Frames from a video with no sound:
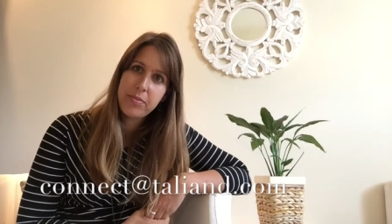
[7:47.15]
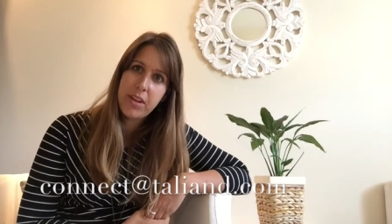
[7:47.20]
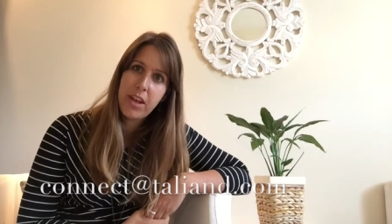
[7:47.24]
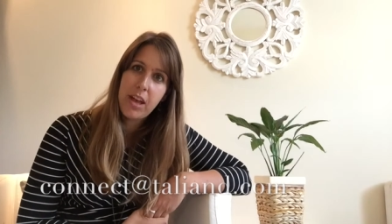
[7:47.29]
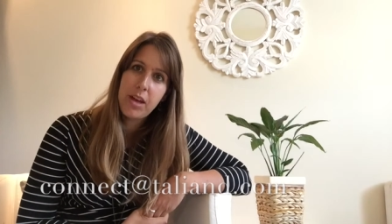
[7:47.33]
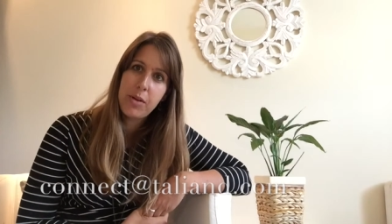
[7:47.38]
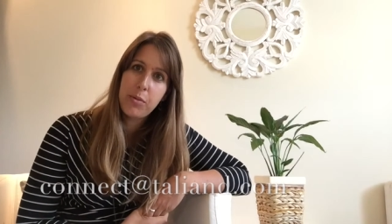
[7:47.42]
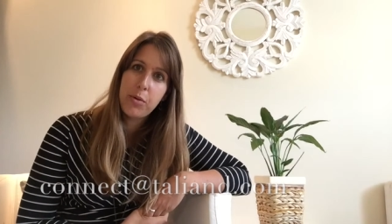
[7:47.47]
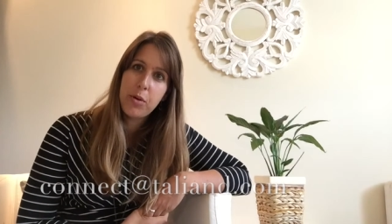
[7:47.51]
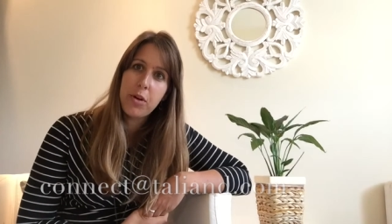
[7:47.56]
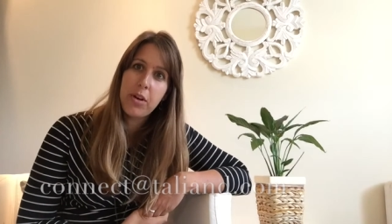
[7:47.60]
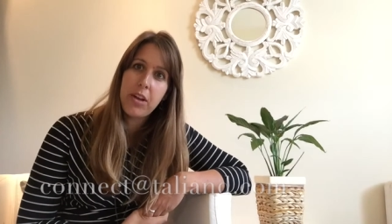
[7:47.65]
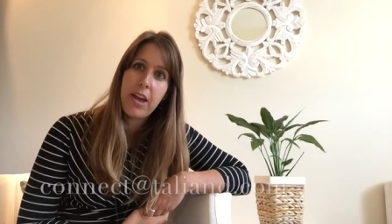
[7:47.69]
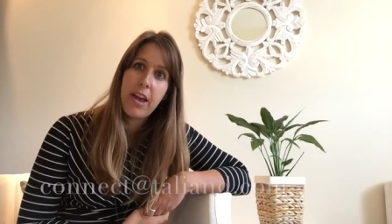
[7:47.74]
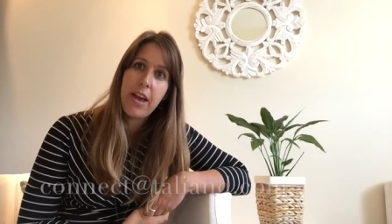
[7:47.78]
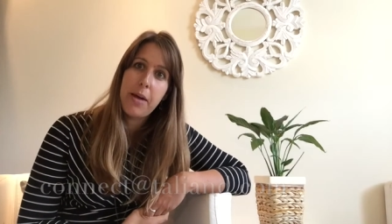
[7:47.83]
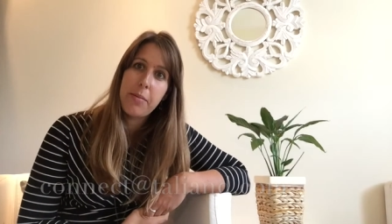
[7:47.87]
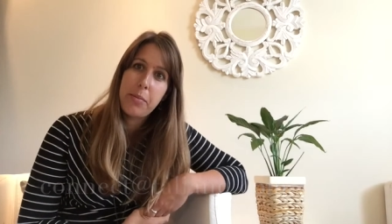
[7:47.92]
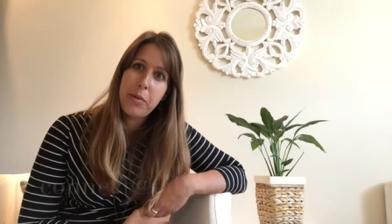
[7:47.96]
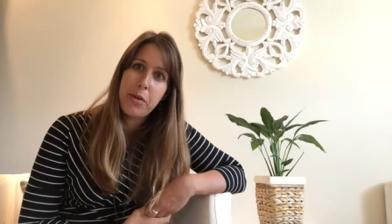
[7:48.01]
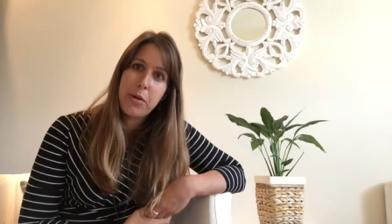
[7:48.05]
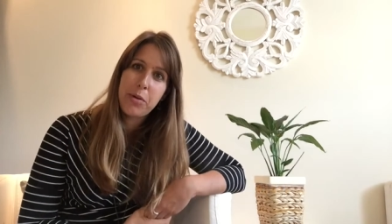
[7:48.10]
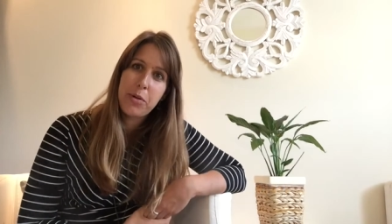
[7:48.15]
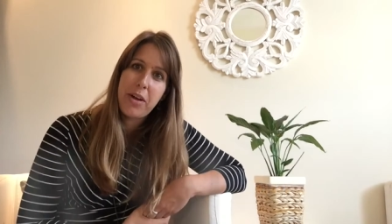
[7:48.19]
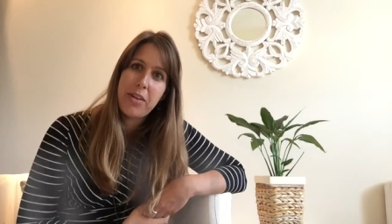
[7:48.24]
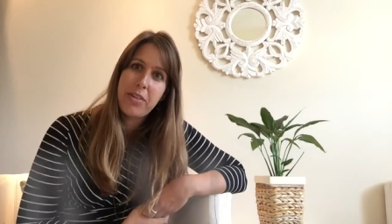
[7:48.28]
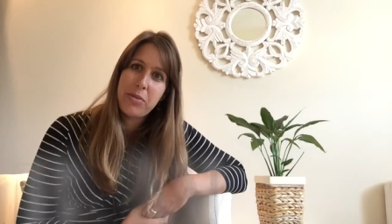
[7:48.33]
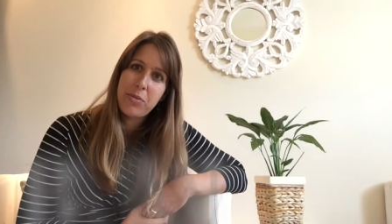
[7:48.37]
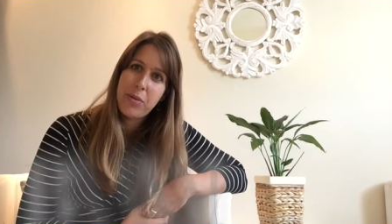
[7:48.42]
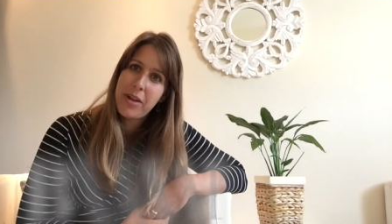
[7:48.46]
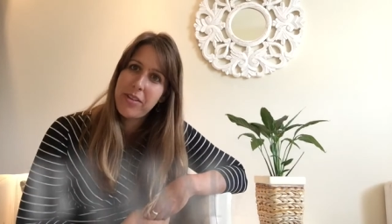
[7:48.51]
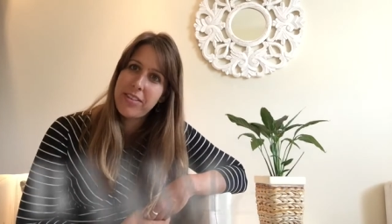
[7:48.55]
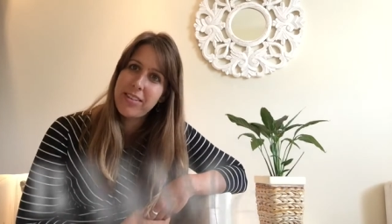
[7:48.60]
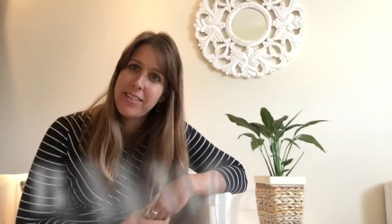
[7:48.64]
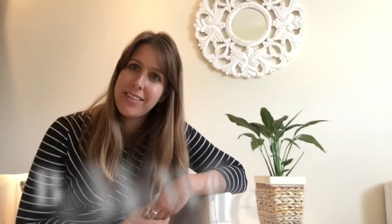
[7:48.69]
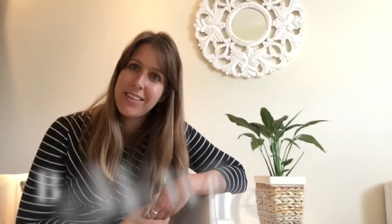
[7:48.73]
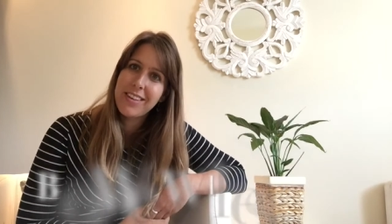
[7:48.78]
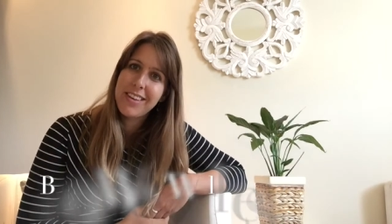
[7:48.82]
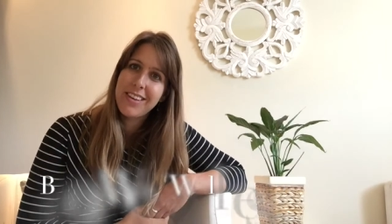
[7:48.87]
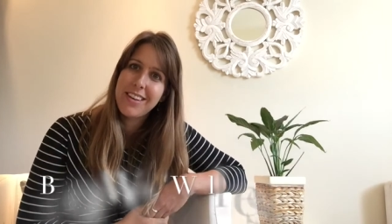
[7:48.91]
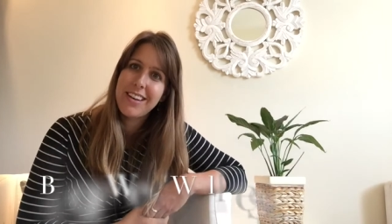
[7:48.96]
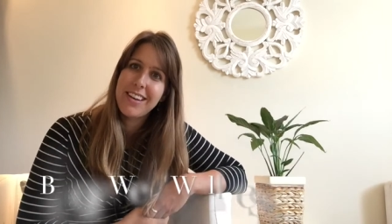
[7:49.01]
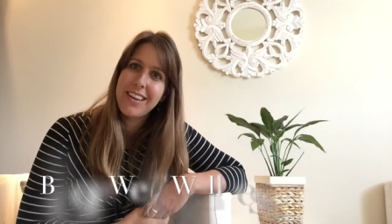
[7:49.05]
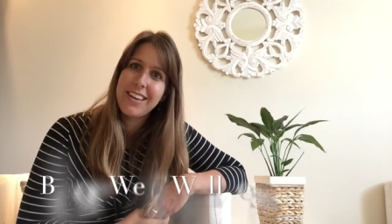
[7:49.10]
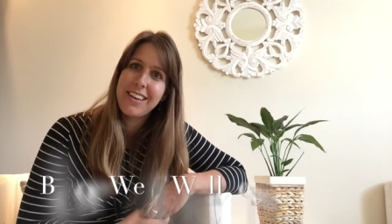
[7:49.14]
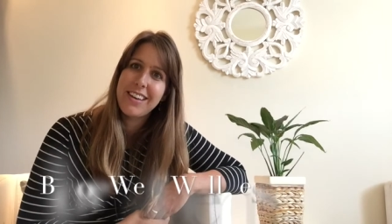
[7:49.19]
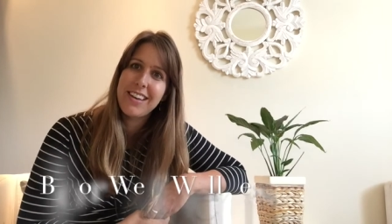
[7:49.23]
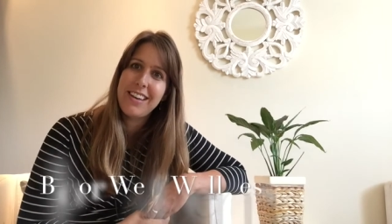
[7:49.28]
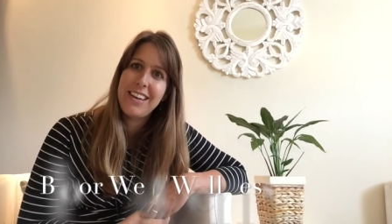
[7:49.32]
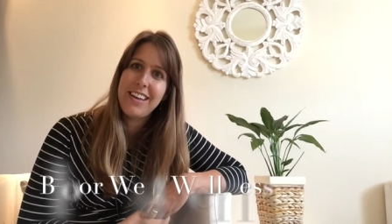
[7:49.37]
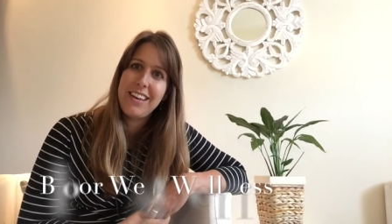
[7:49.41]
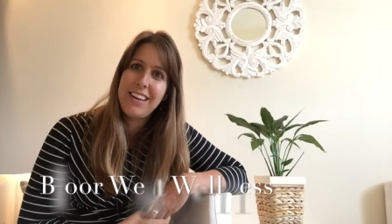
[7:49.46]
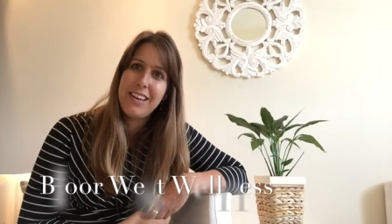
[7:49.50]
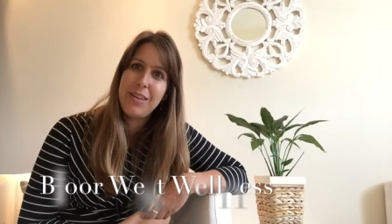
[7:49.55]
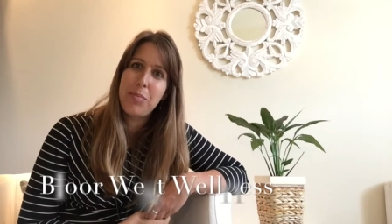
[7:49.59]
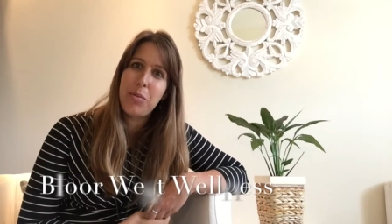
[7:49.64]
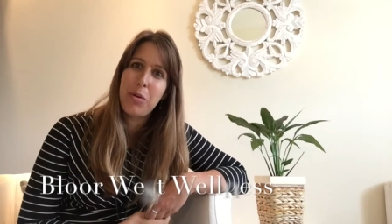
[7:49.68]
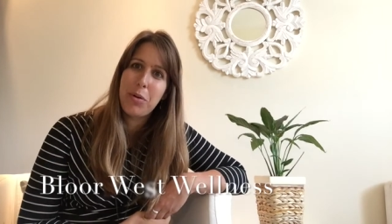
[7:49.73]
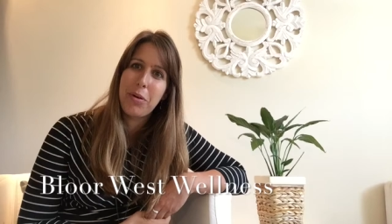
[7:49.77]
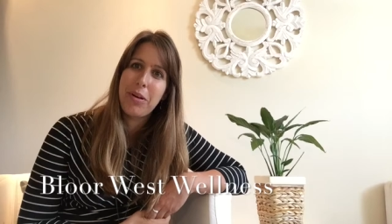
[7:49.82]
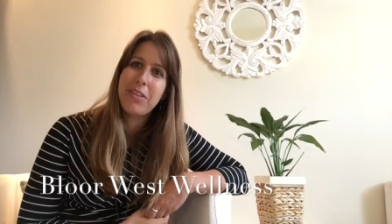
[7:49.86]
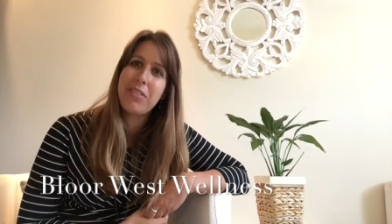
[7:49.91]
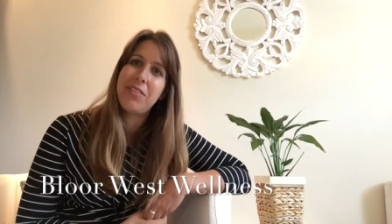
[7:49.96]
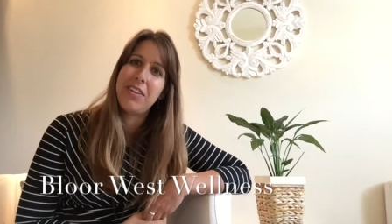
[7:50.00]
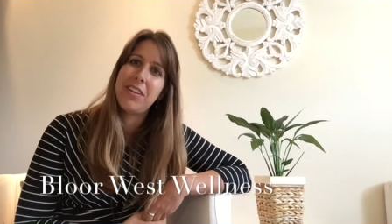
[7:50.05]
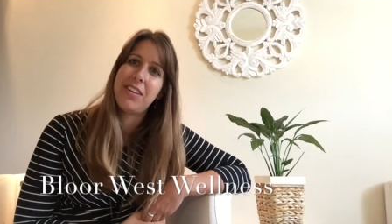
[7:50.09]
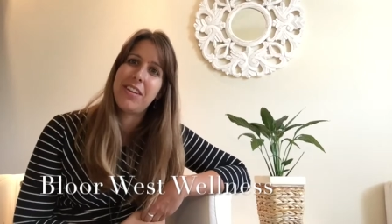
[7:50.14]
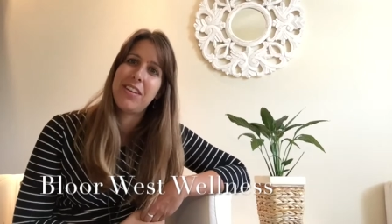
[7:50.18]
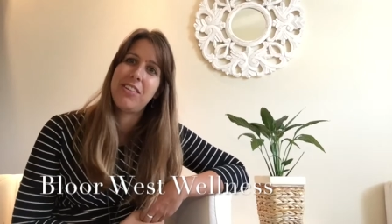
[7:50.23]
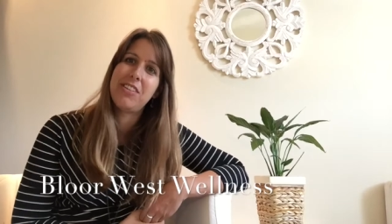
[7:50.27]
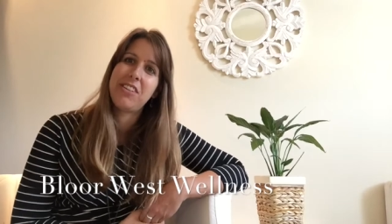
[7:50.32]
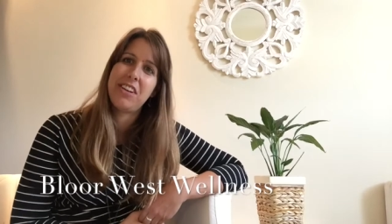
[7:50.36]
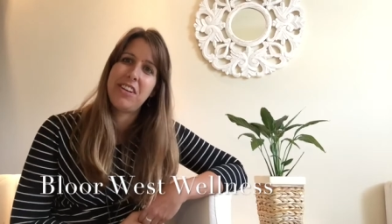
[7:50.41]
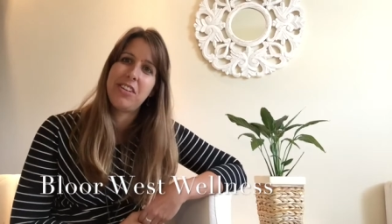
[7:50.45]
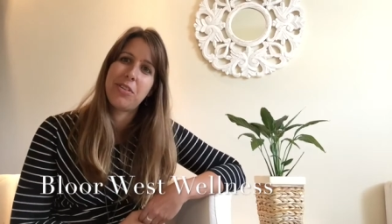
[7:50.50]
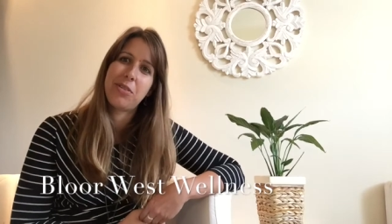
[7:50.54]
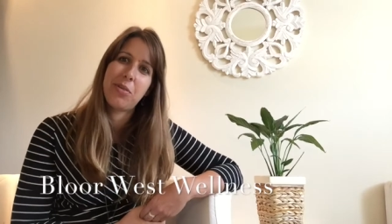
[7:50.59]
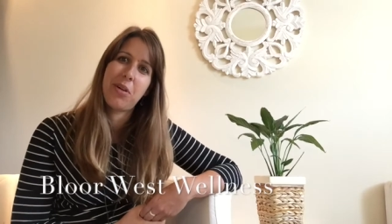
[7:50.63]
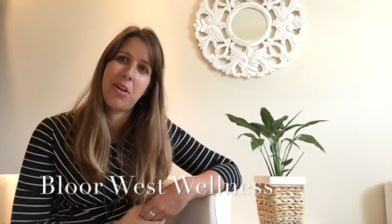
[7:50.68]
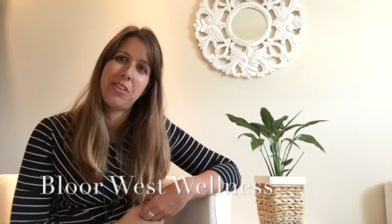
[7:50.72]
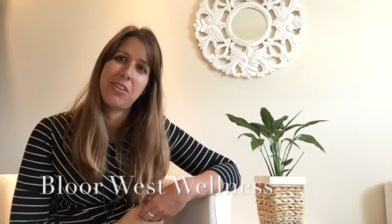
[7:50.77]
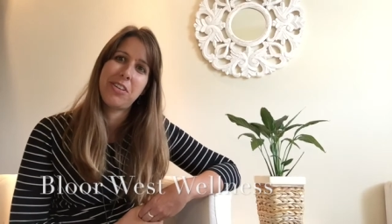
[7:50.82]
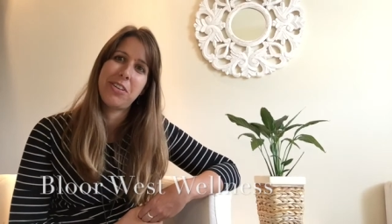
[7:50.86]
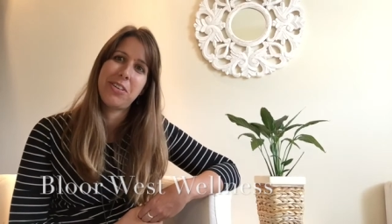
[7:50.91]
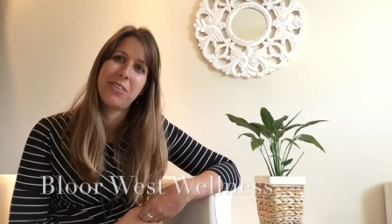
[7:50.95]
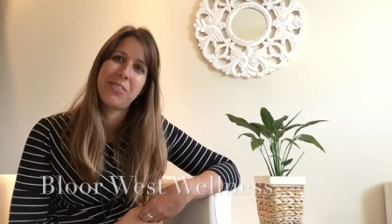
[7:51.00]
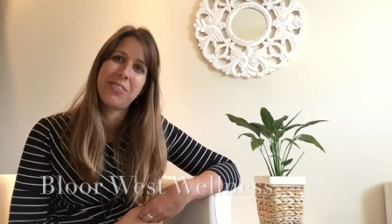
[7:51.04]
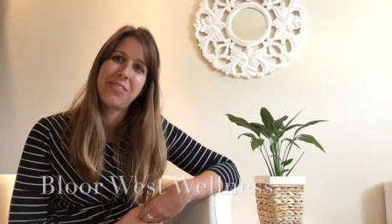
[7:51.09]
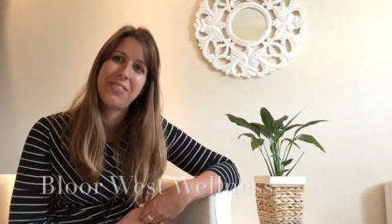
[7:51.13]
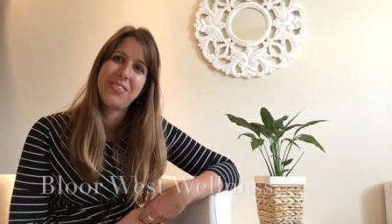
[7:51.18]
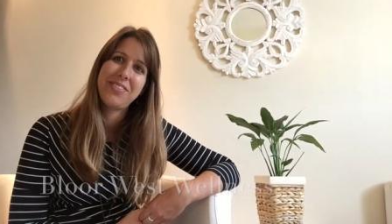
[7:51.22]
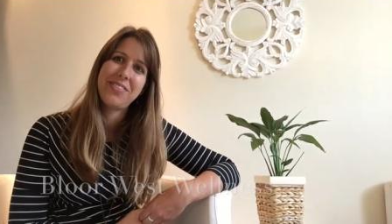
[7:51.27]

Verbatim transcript: I work at Bloor West Wellness Clinic in Bloor West Village in Toronto.